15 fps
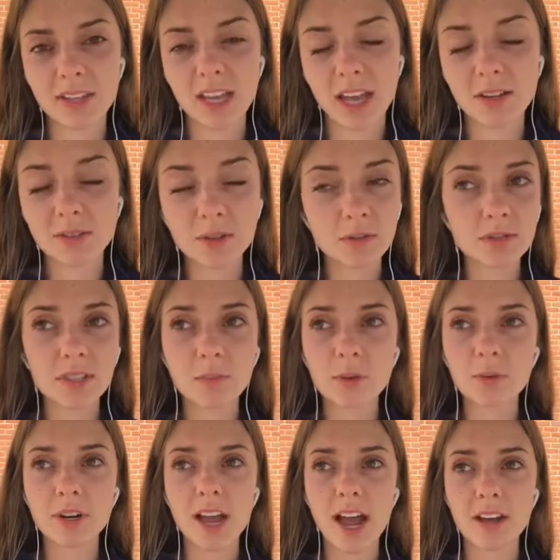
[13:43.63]
Okay, so if
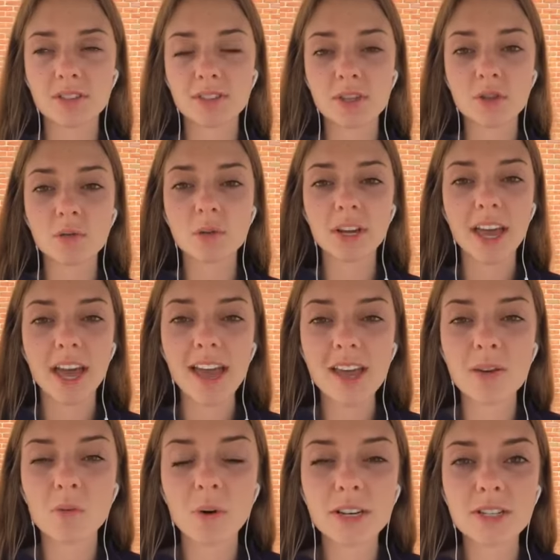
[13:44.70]
someone were to ask you,
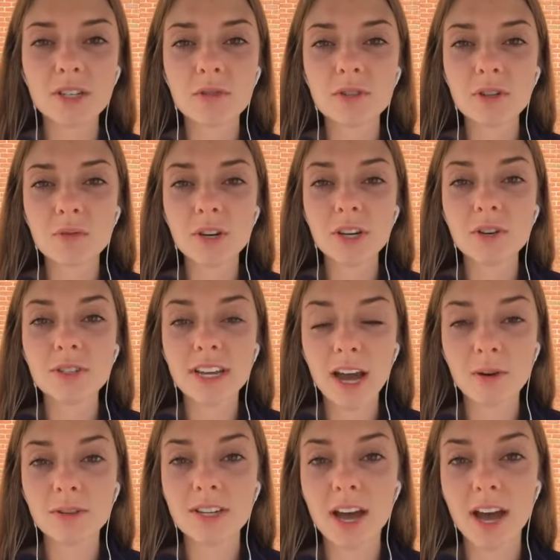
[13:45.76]
hey, what do you do in your
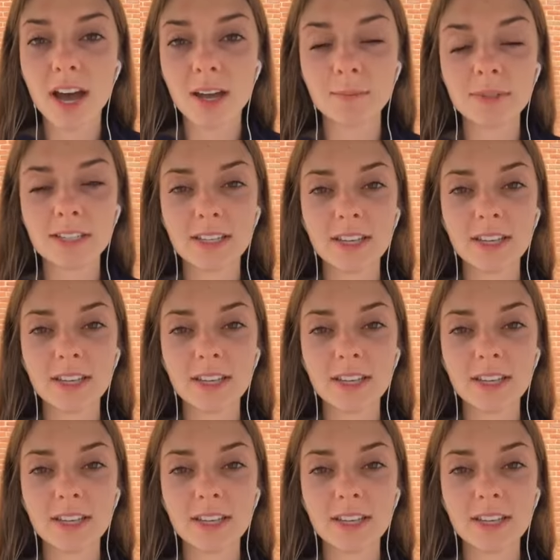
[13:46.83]
downtime?